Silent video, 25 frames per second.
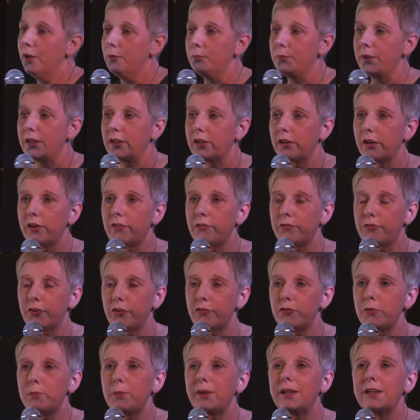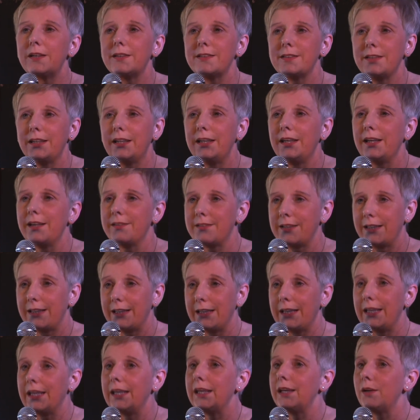Because vulnerability is a
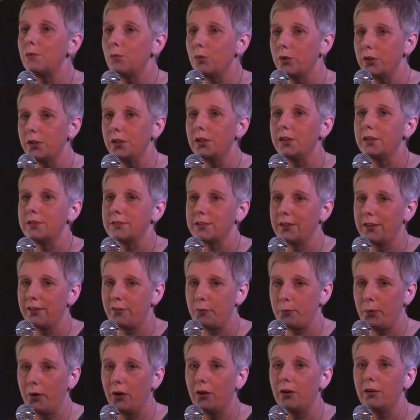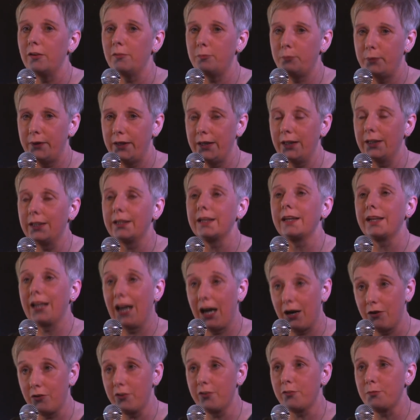key word as part of being
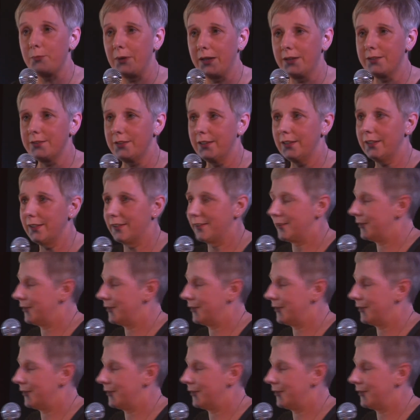charismatic.